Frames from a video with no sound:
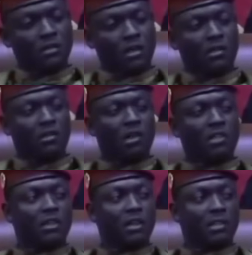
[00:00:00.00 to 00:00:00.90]
I will
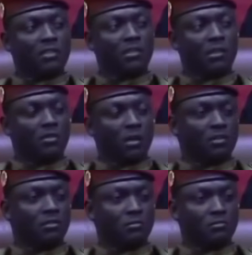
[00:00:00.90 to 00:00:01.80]
also ask you for a
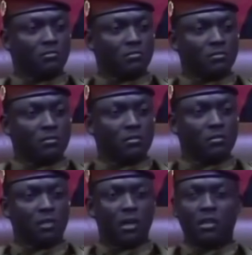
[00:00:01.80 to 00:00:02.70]
point
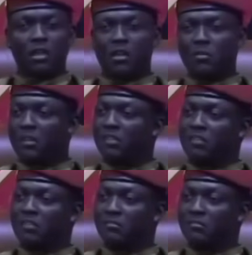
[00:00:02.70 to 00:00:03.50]
that could help us